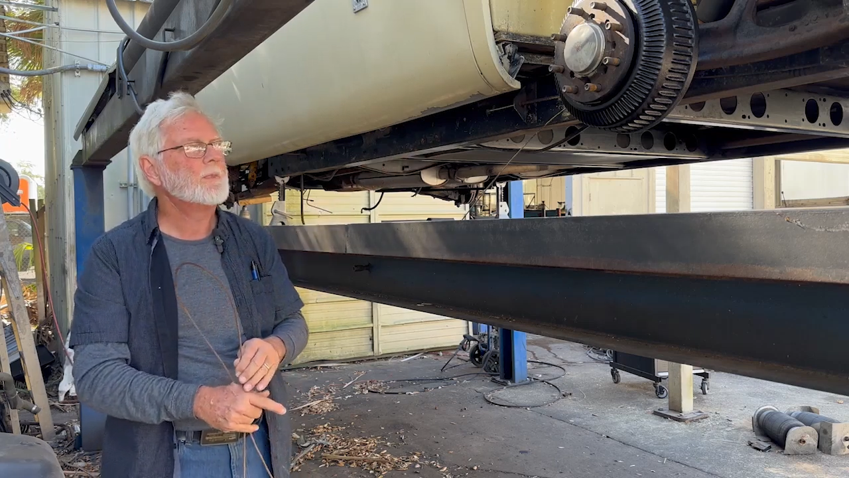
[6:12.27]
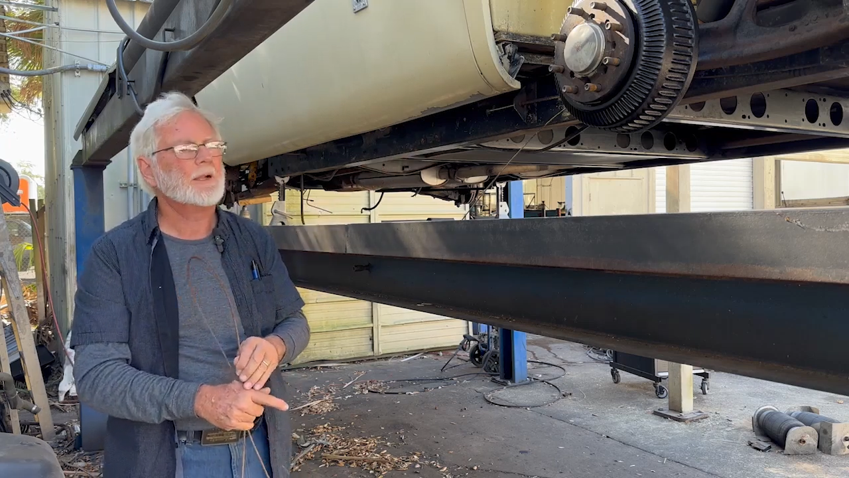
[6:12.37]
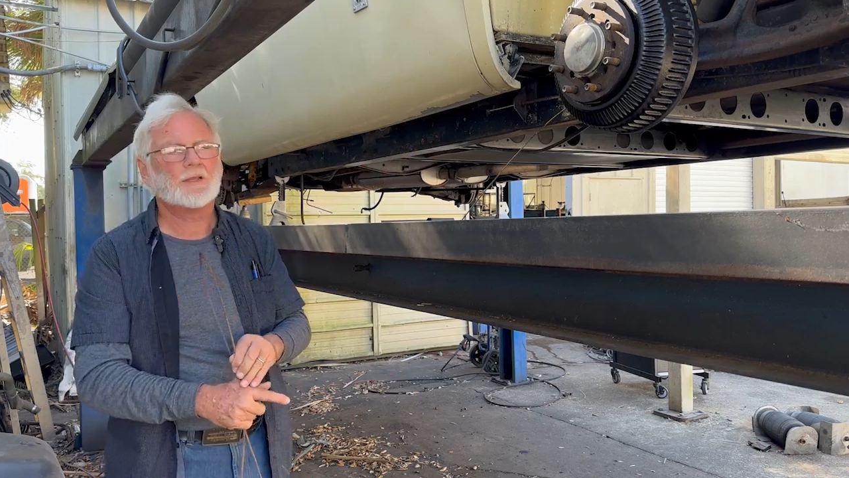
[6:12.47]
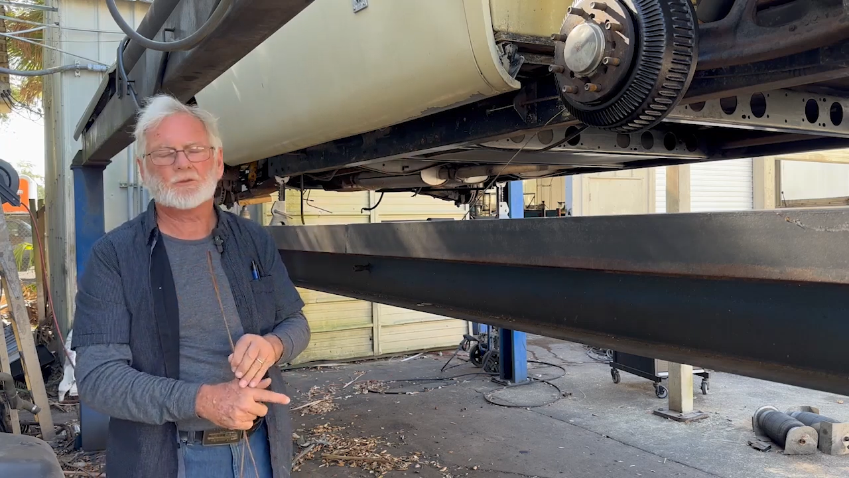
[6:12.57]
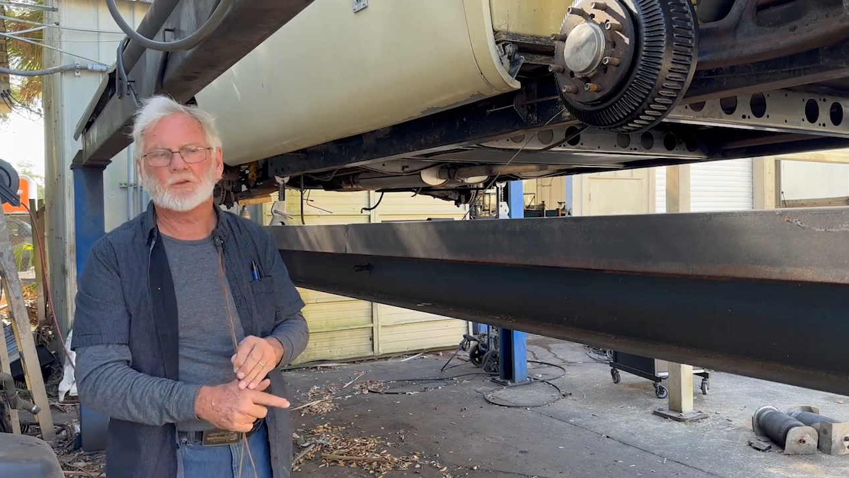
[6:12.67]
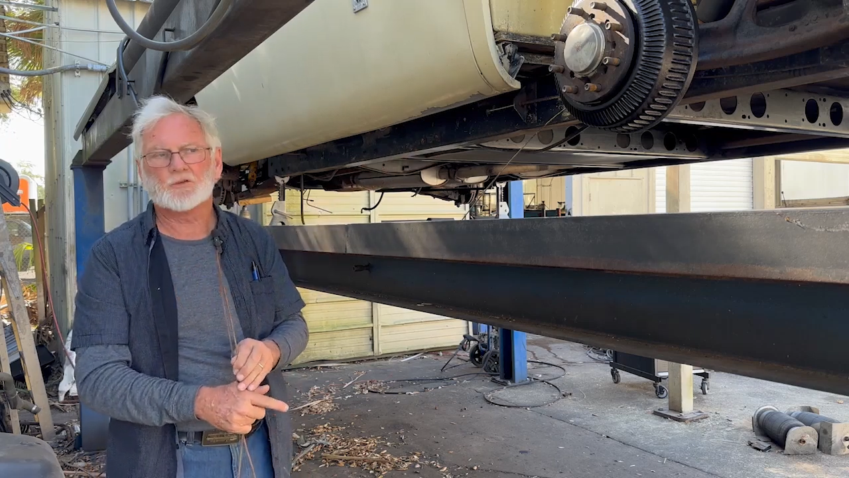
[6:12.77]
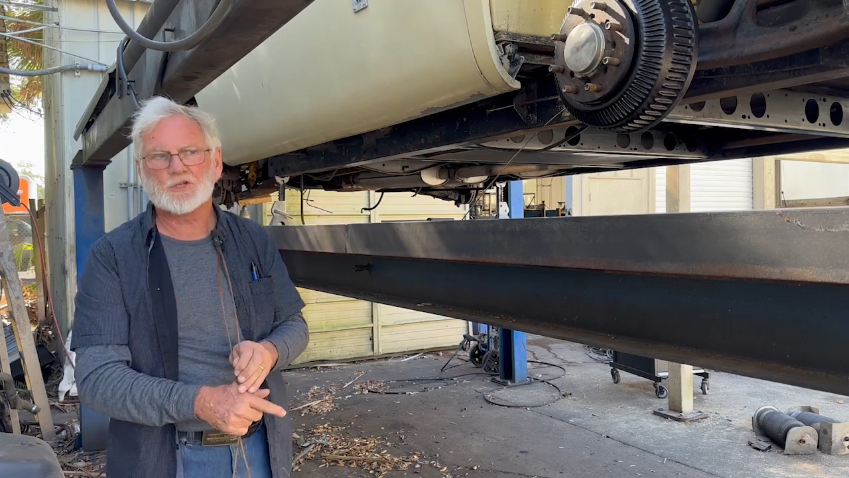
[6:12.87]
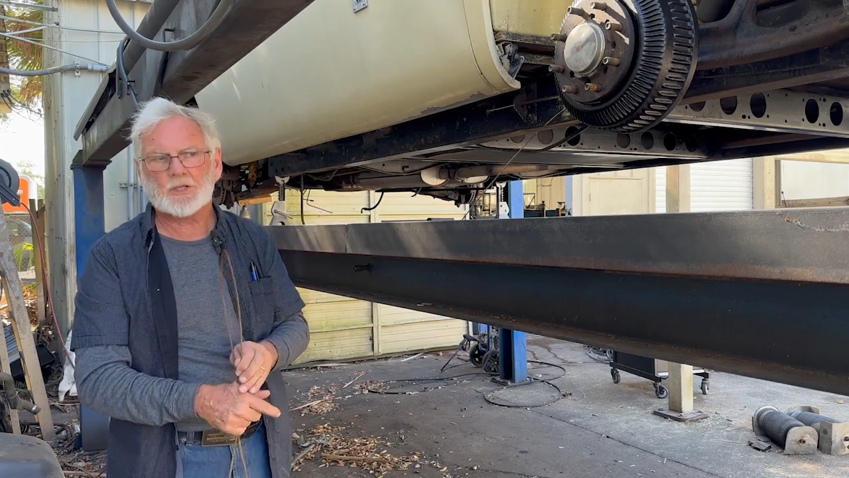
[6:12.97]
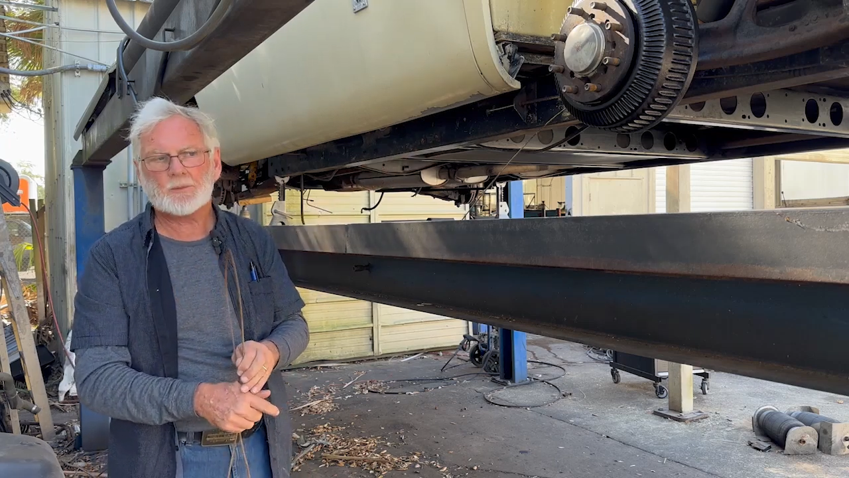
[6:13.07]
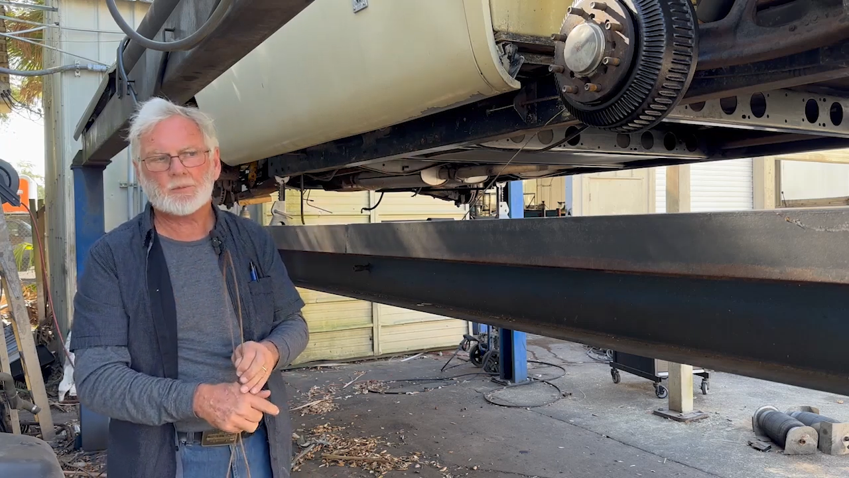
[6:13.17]
It's a
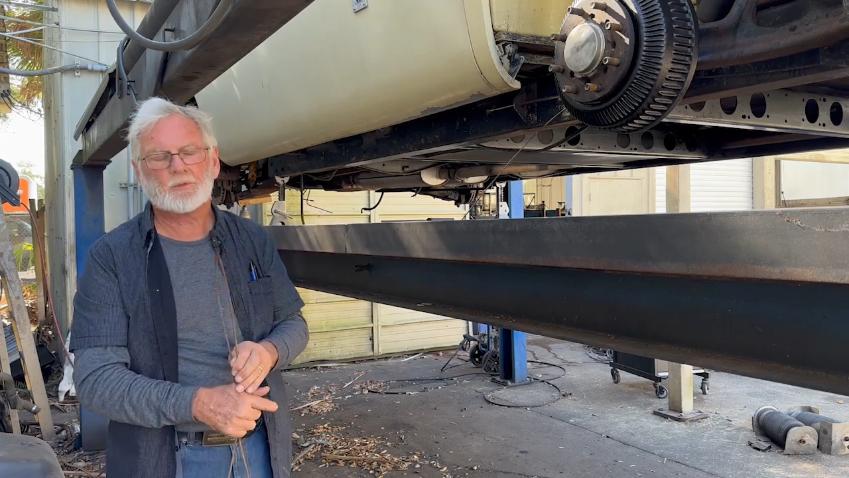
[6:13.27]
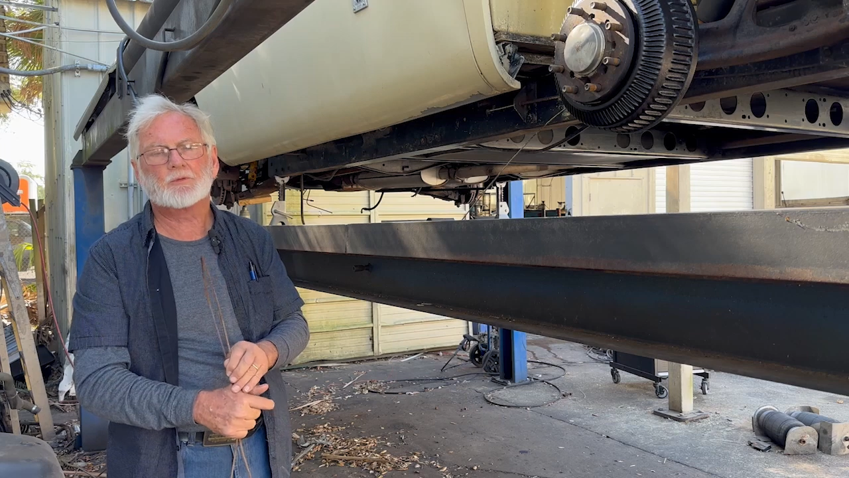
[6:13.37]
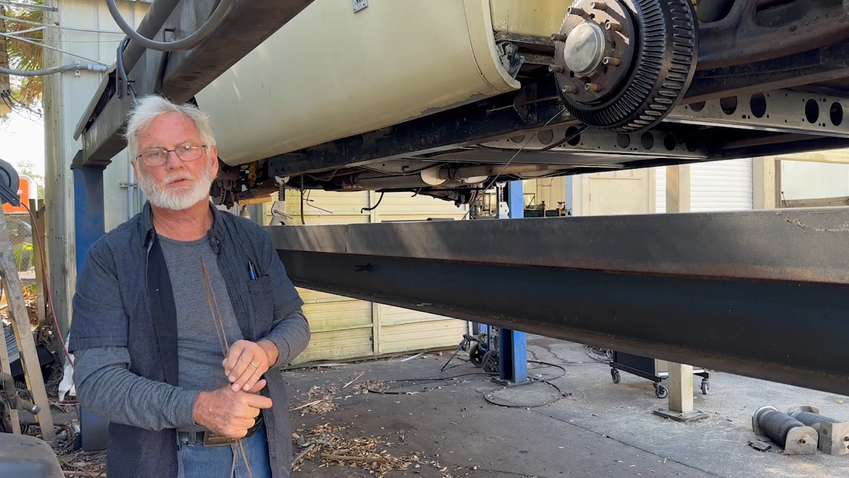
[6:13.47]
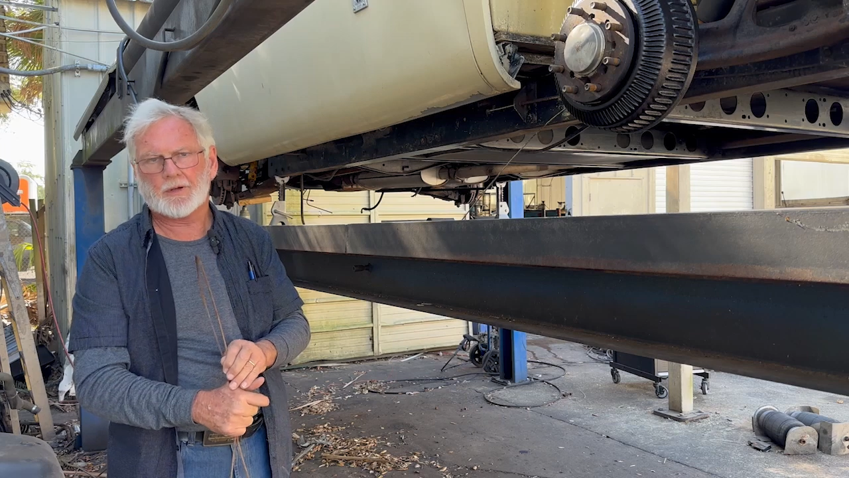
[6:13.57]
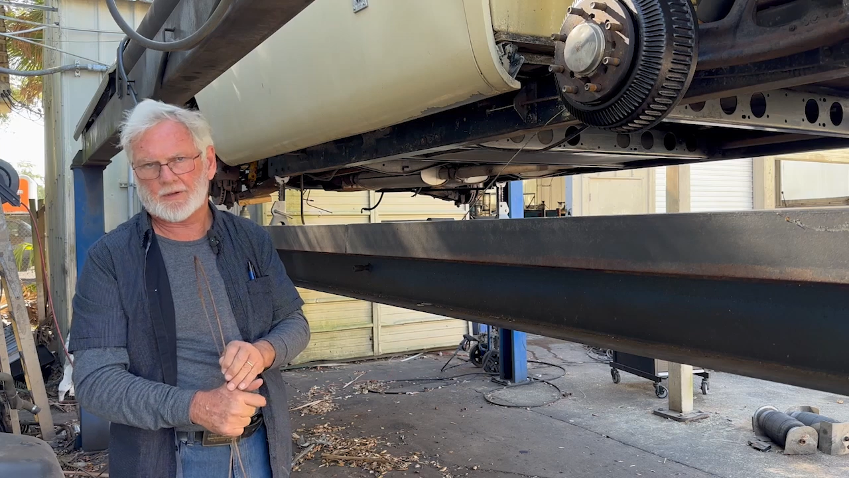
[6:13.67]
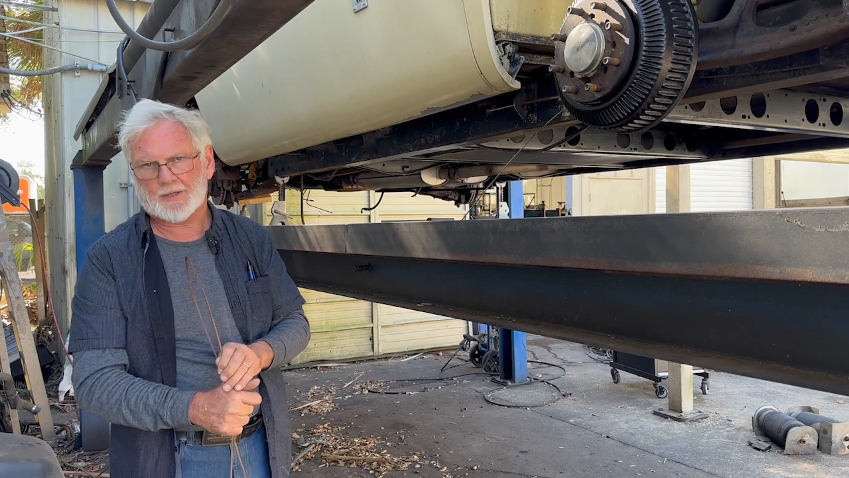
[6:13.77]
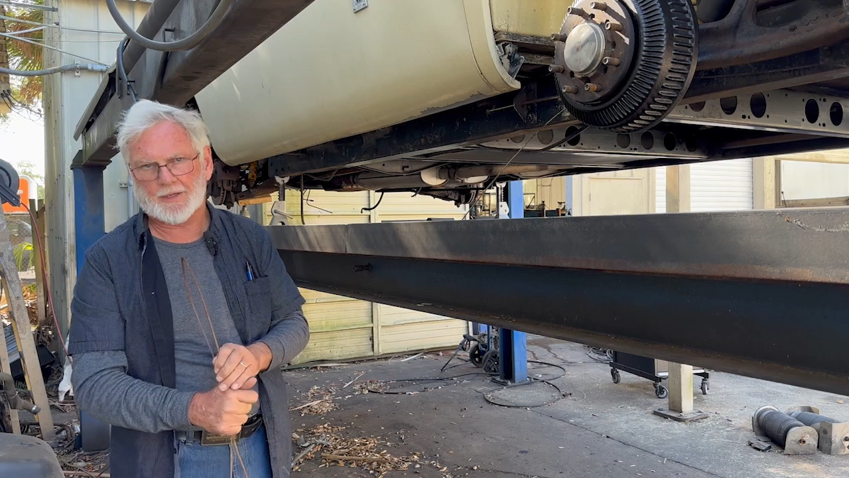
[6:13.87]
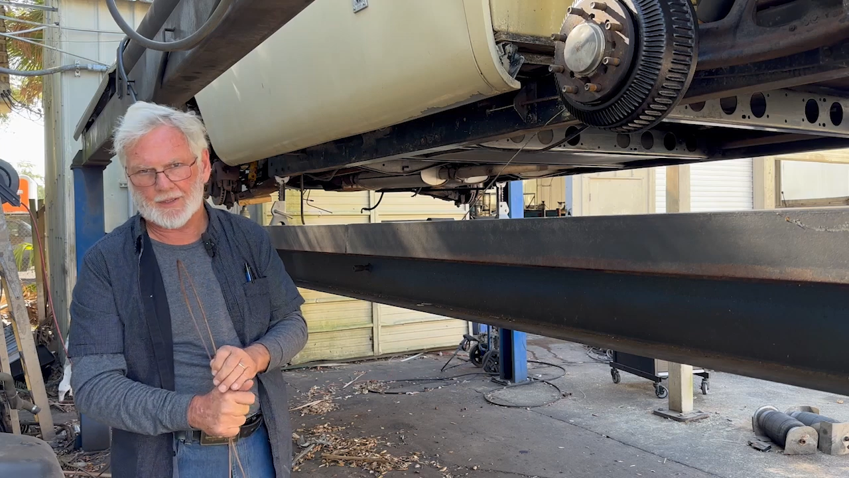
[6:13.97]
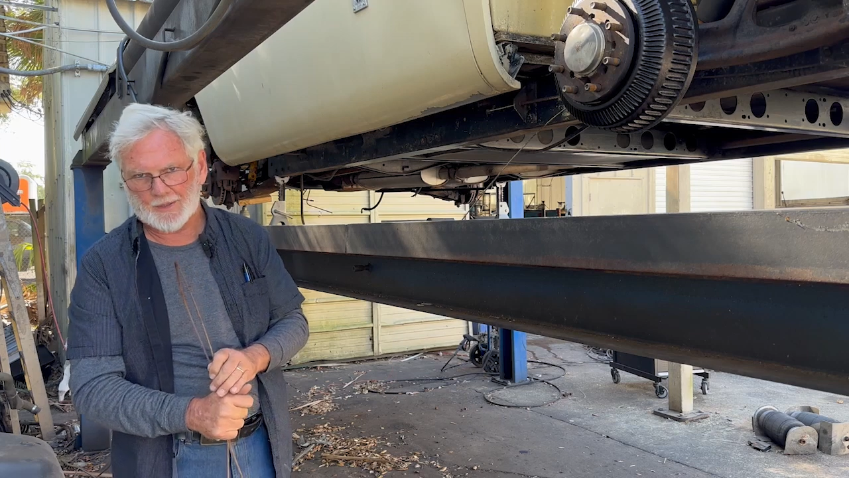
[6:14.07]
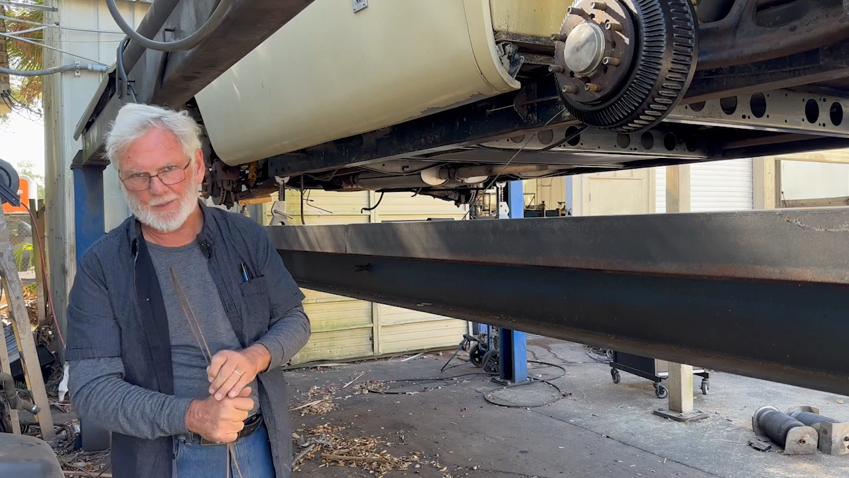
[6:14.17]
Jeep
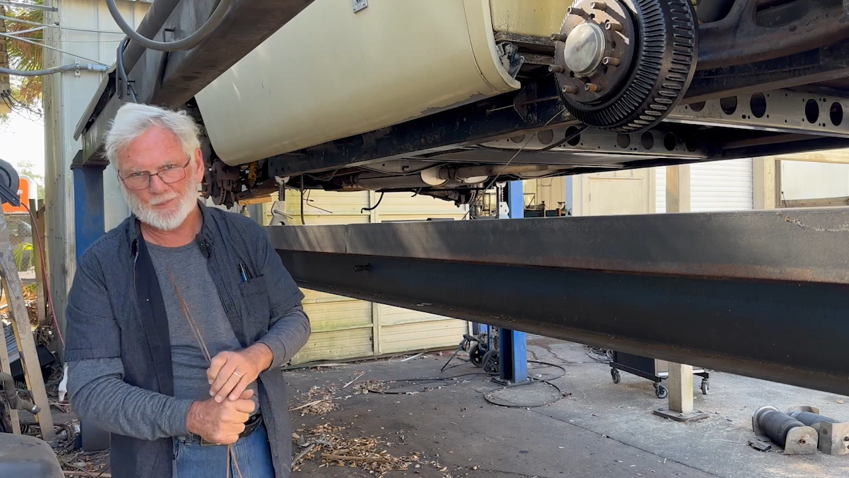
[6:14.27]
Cherokee